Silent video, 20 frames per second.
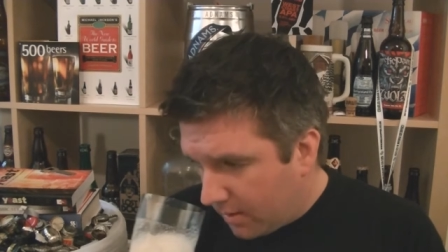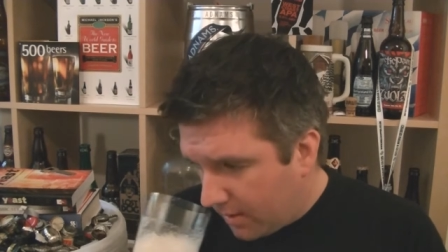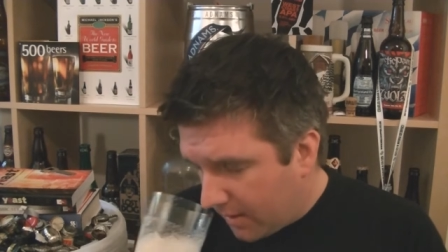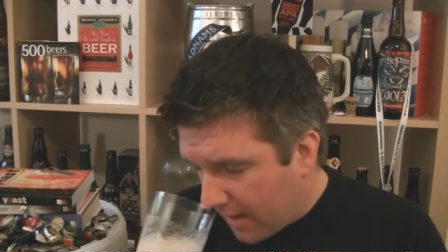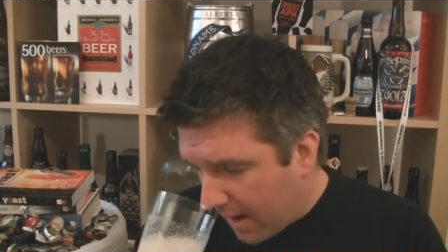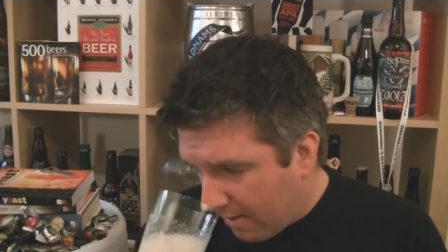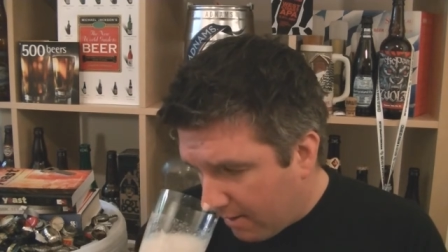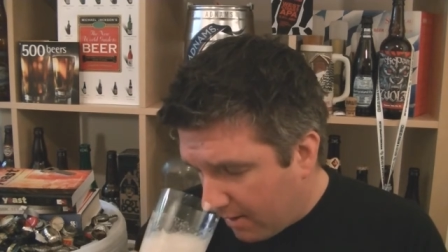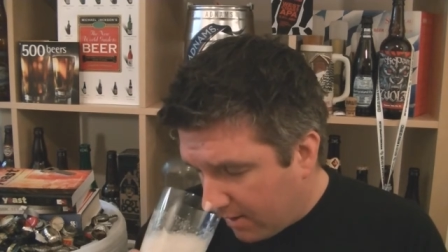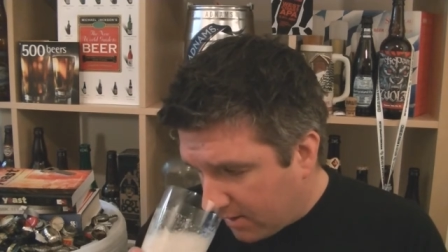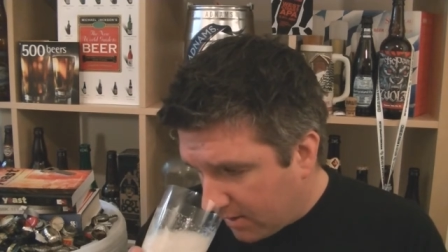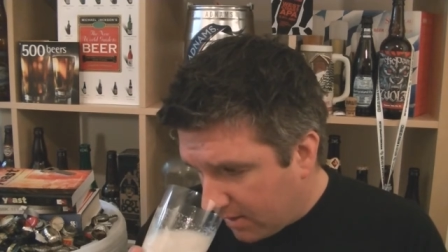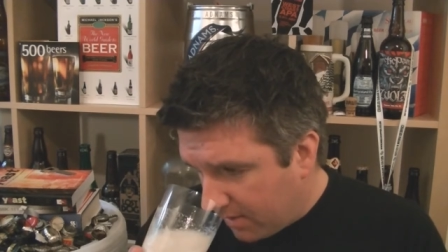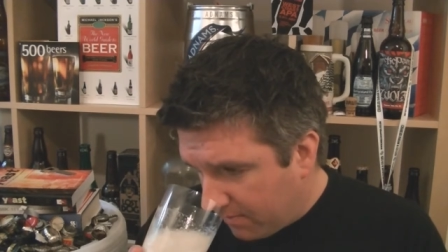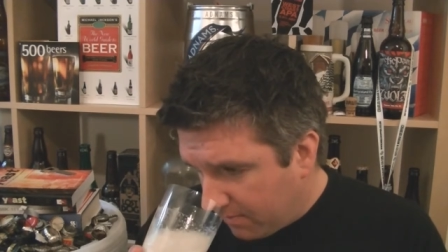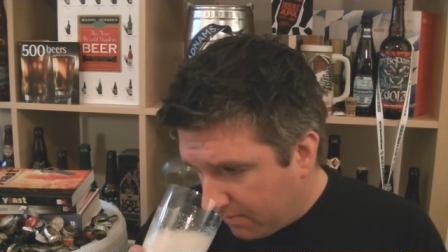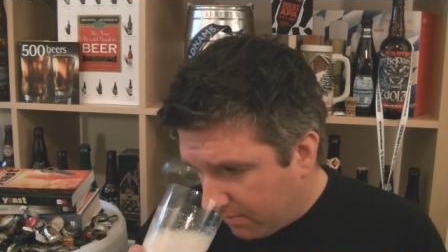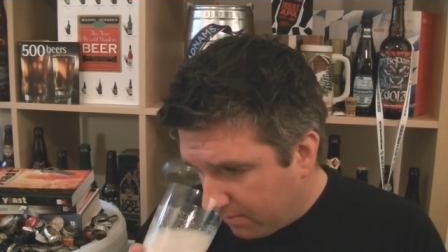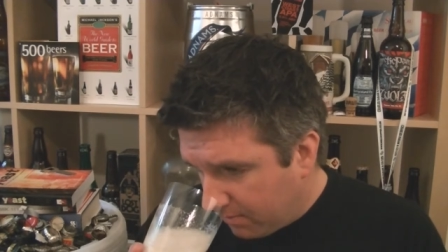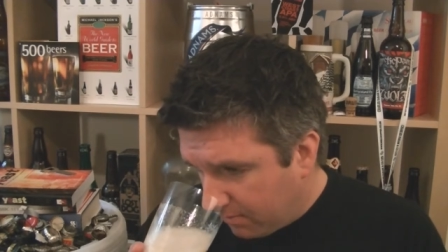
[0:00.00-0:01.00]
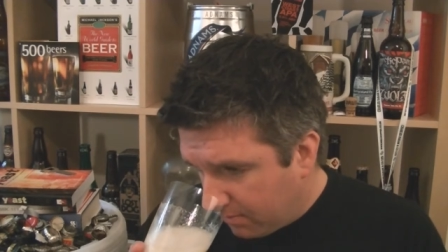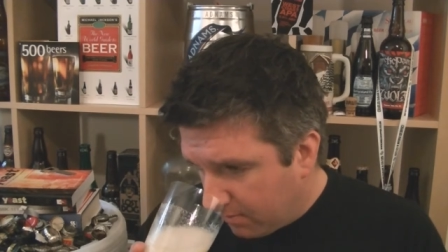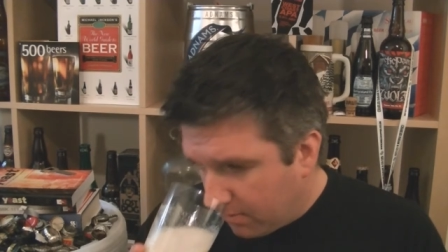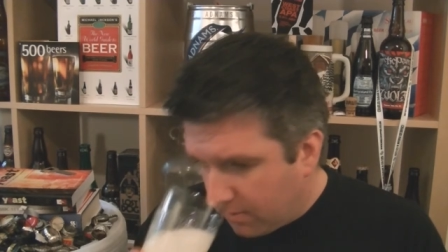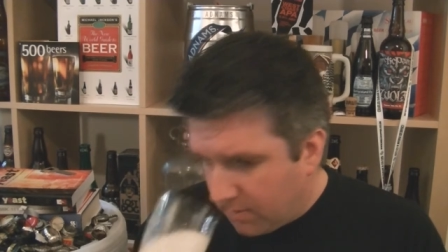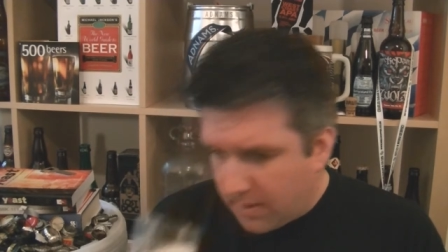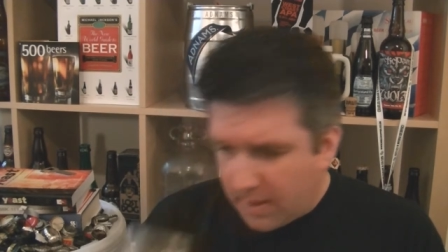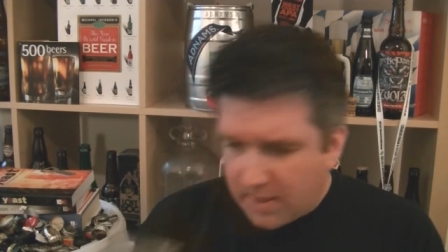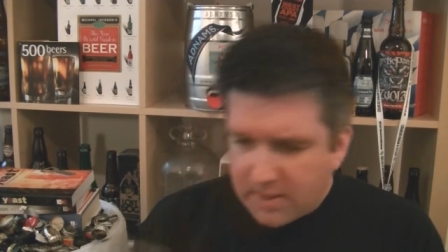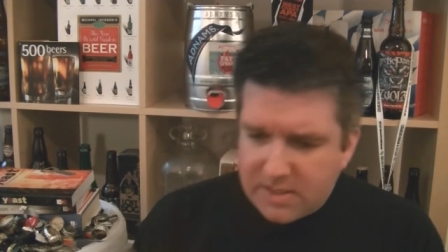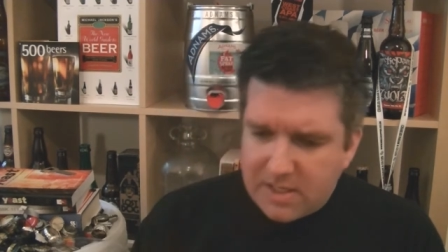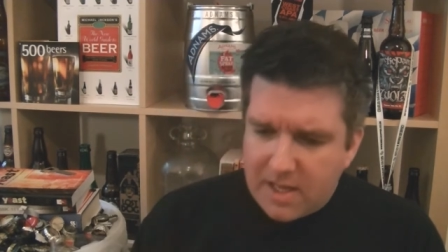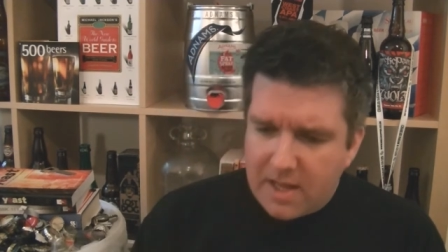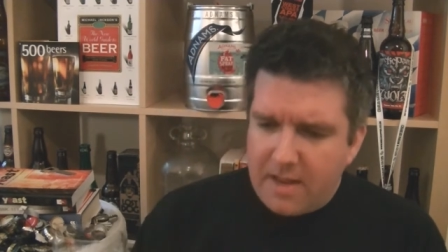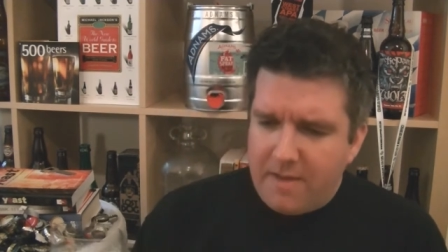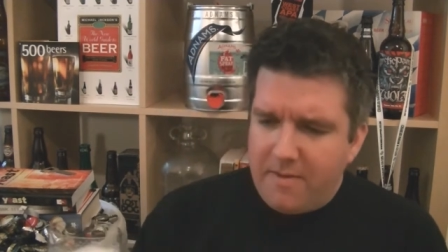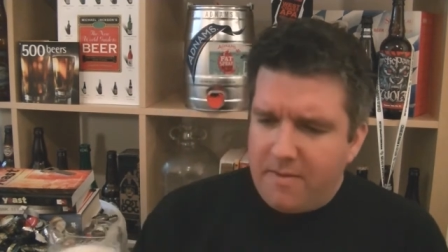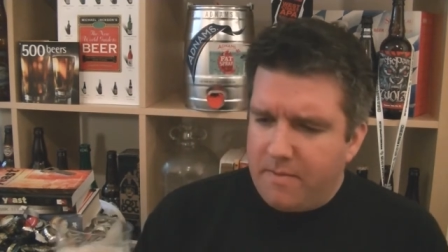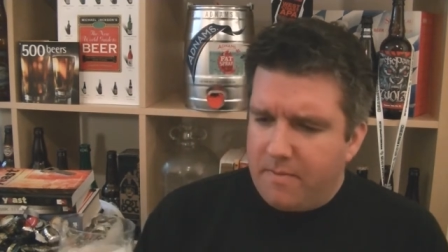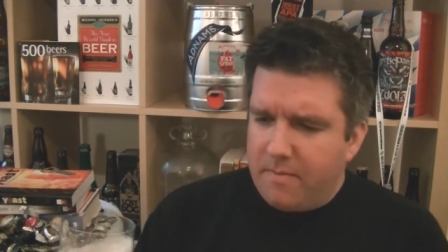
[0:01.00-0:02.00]
character, that
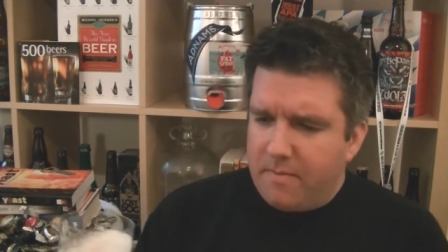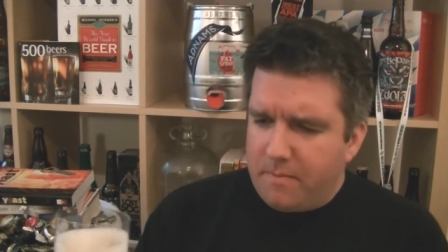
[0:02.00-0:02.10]
slightly,